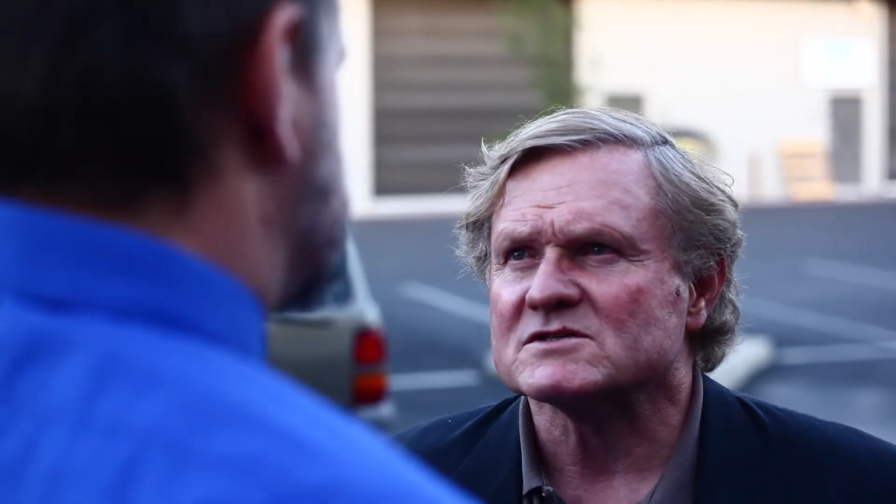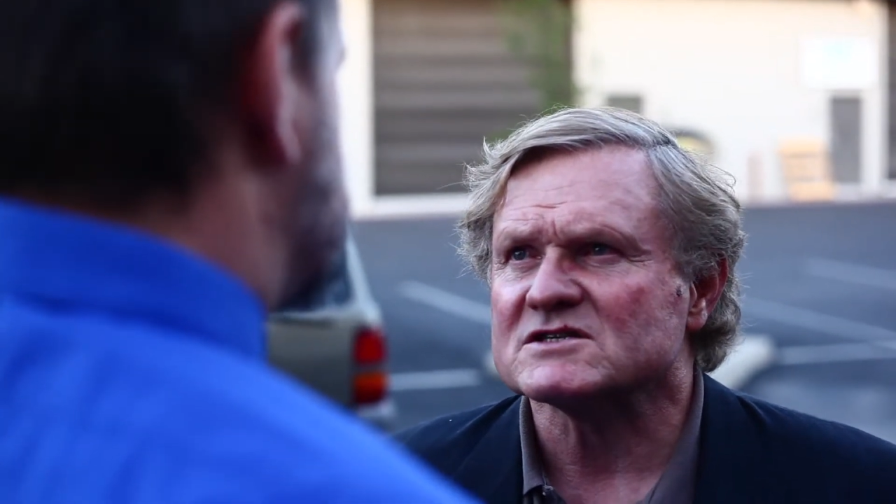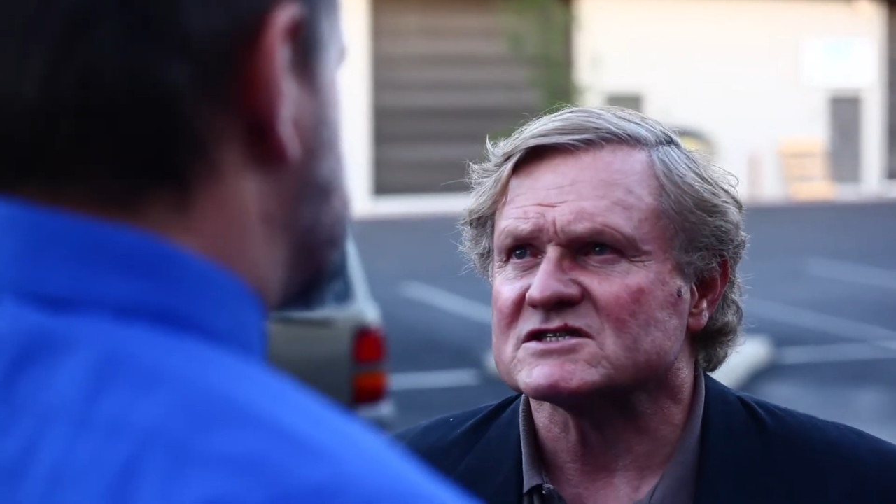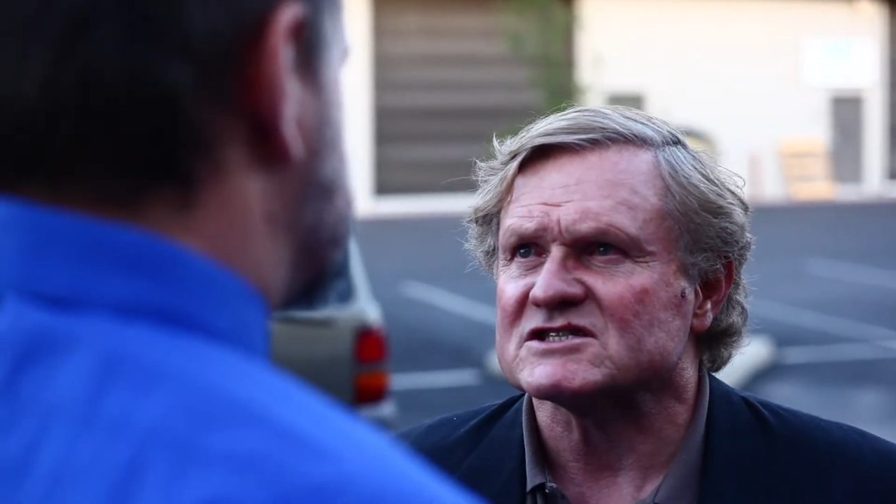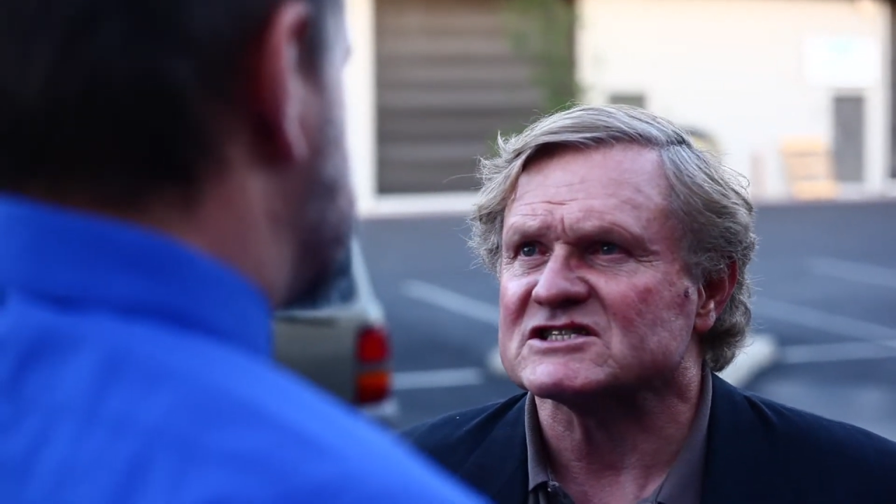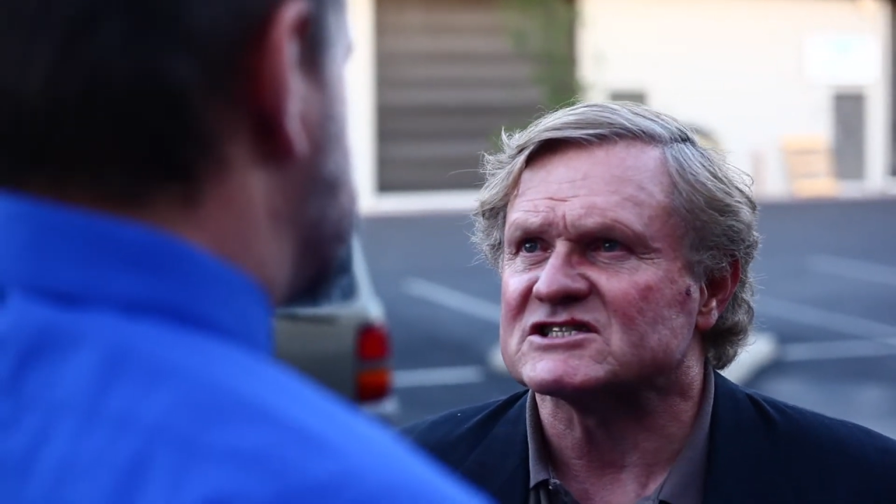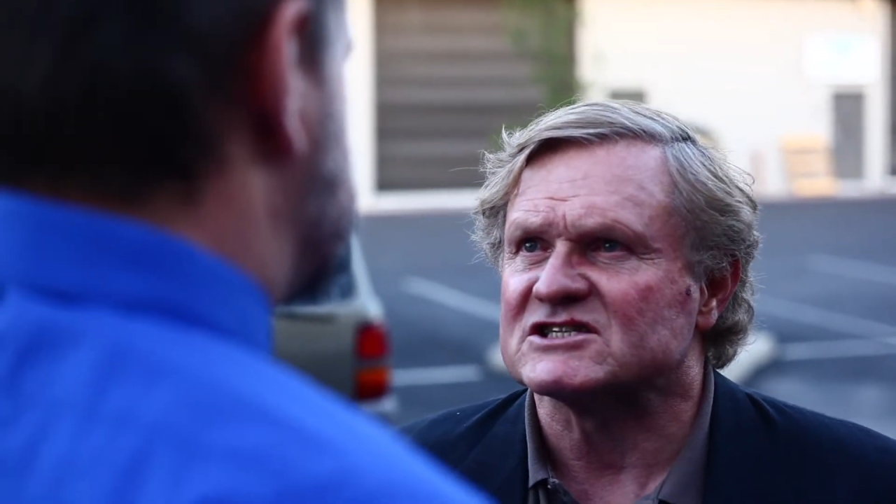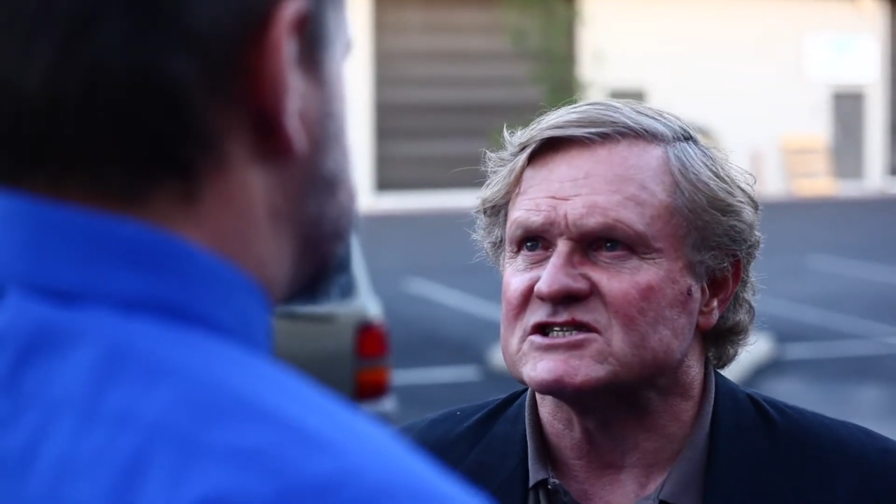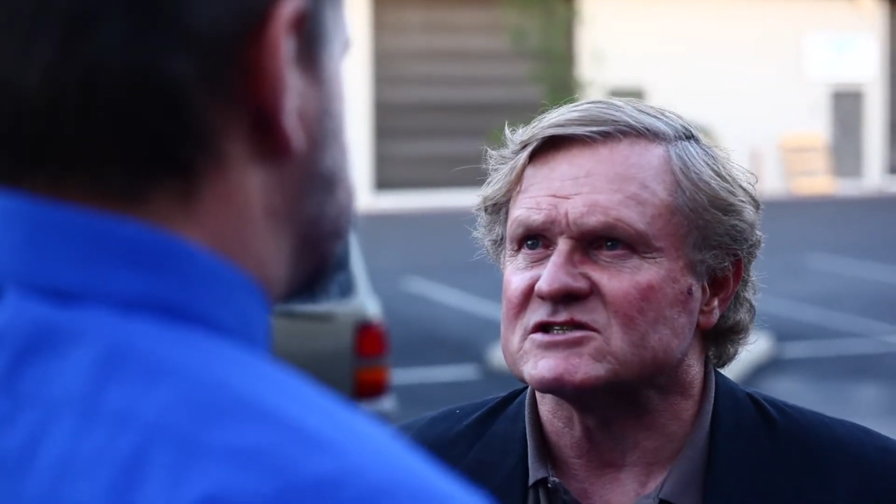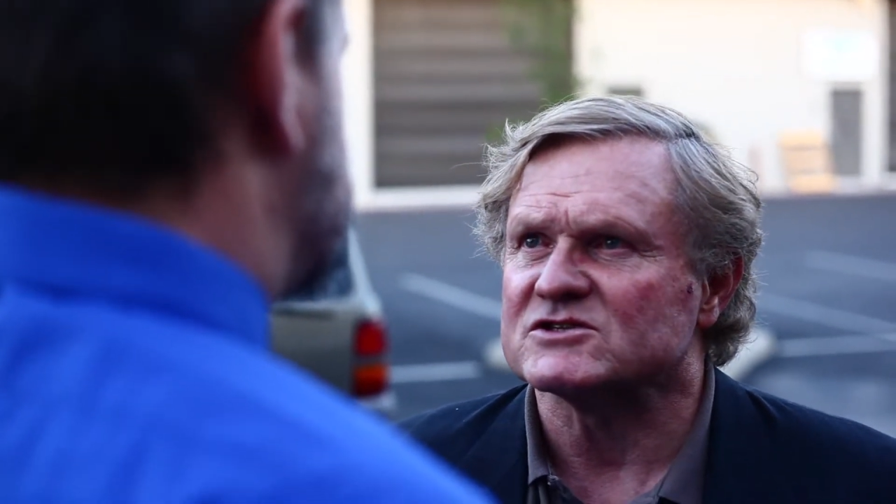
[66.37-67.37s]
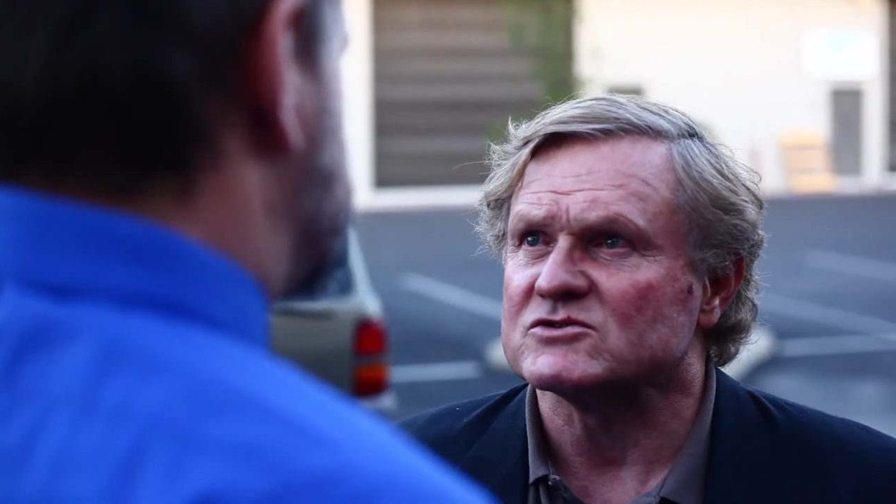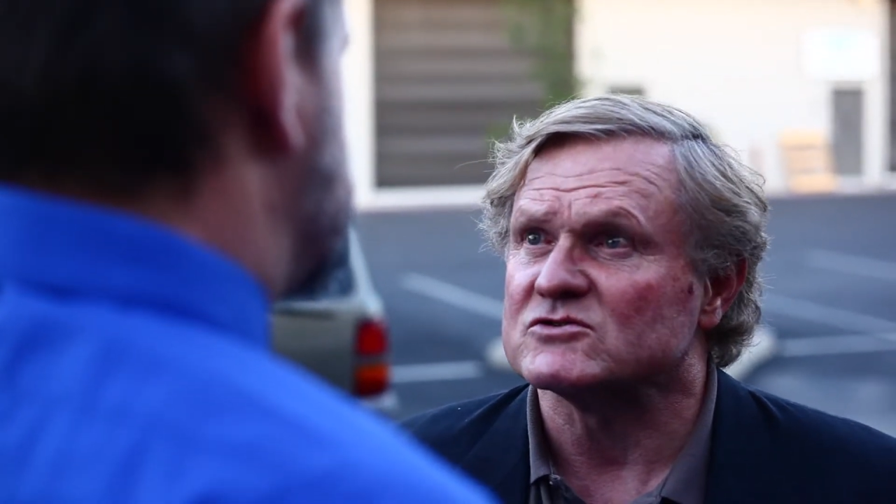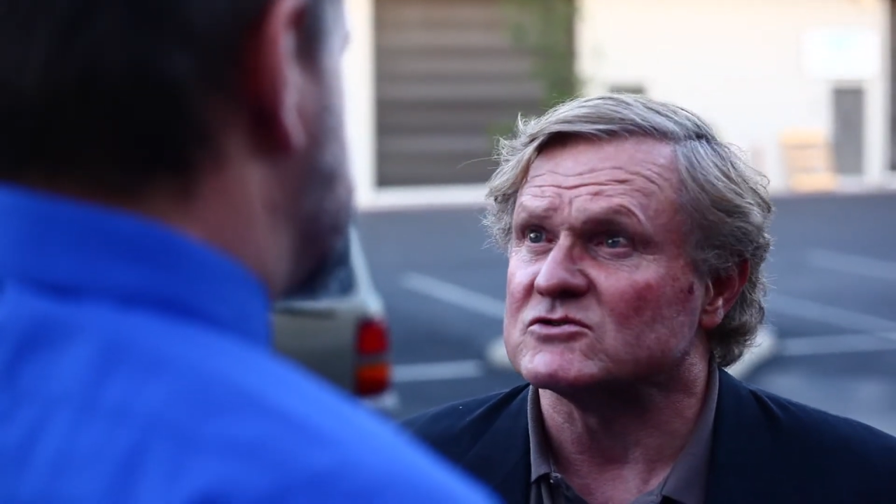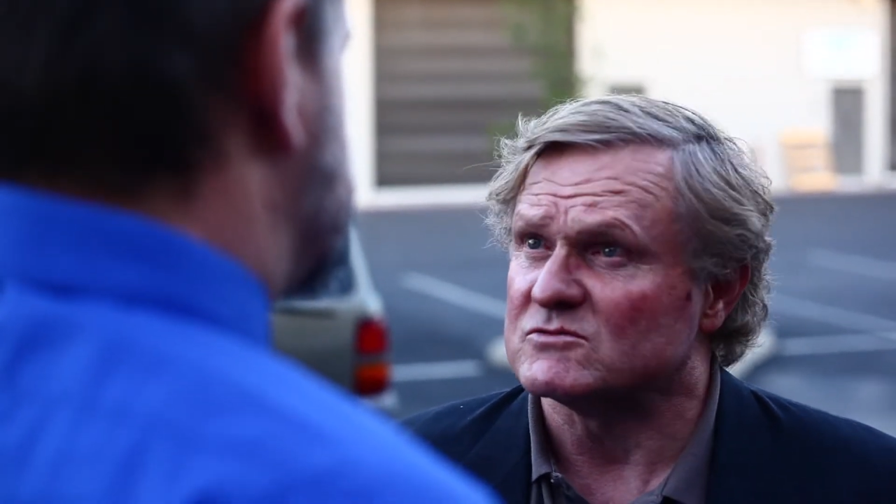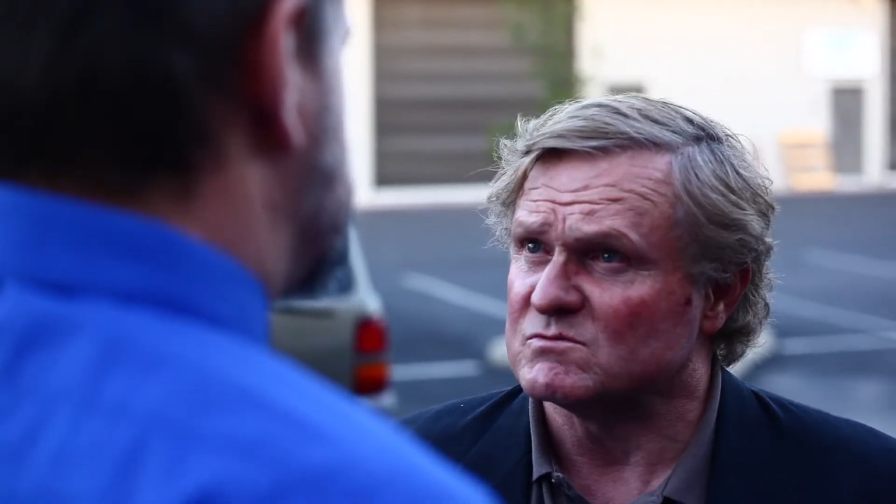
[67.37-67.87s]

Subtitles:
or I kill you.